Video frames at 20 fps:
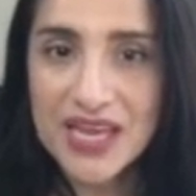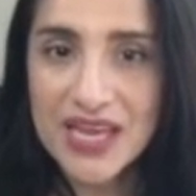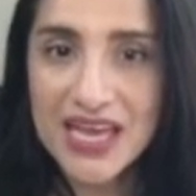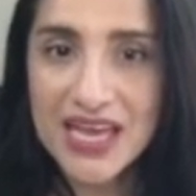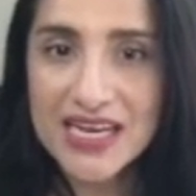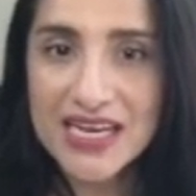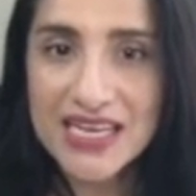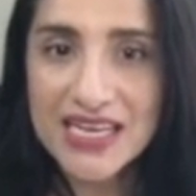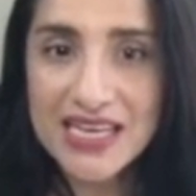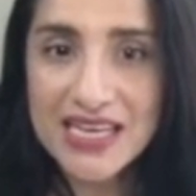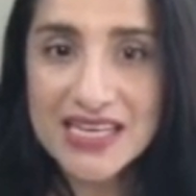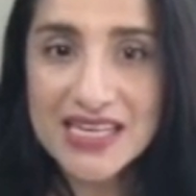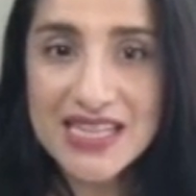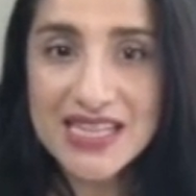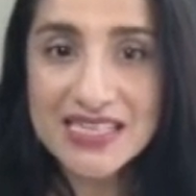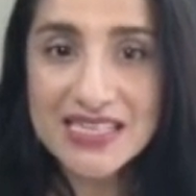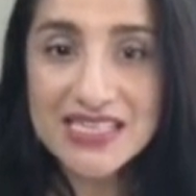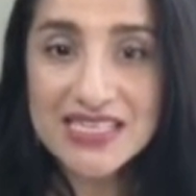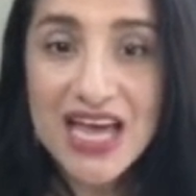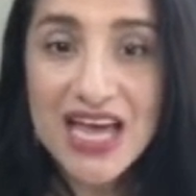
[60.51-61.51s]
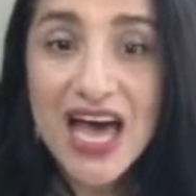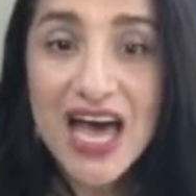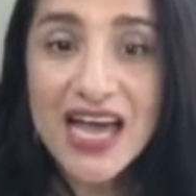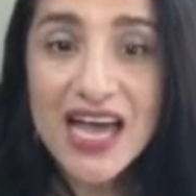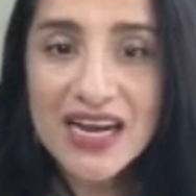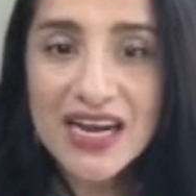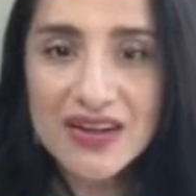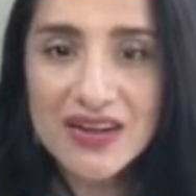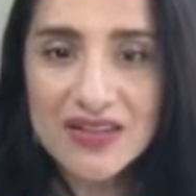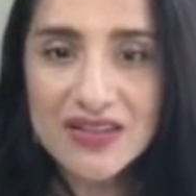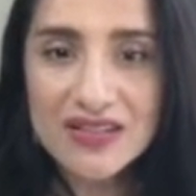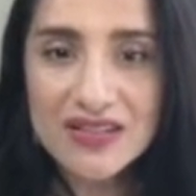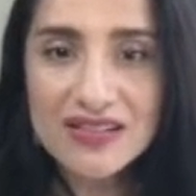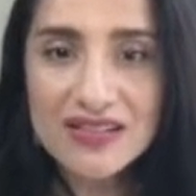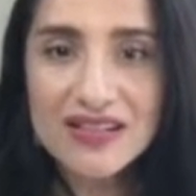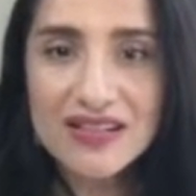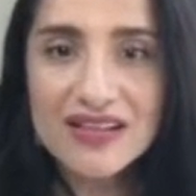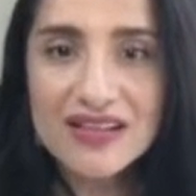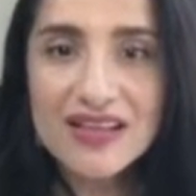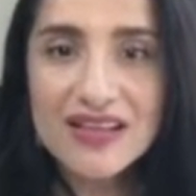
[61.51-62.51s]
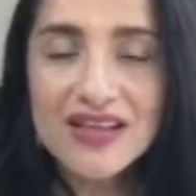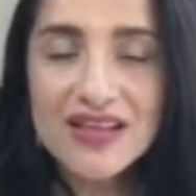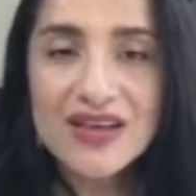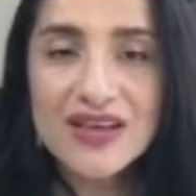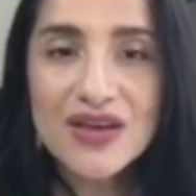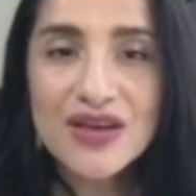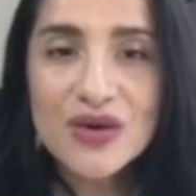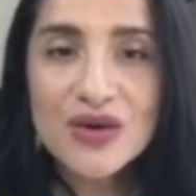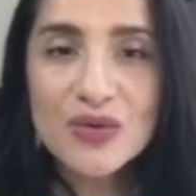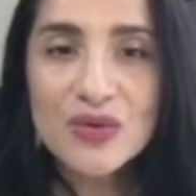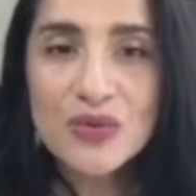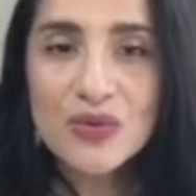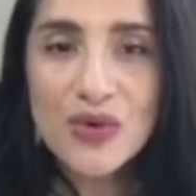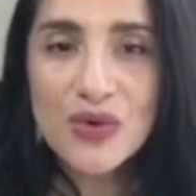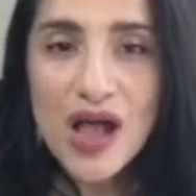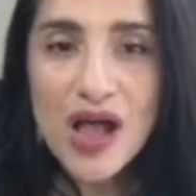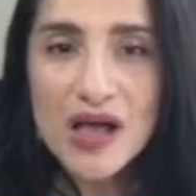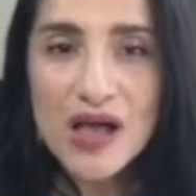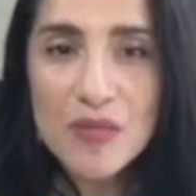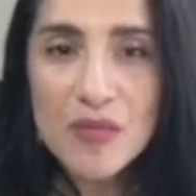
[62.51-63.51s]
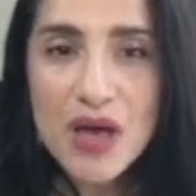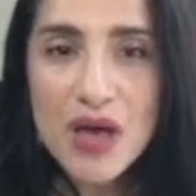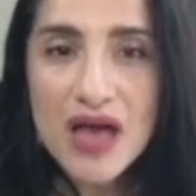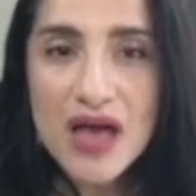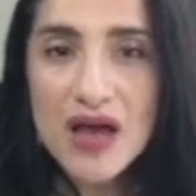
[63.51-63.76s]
And in the title, rub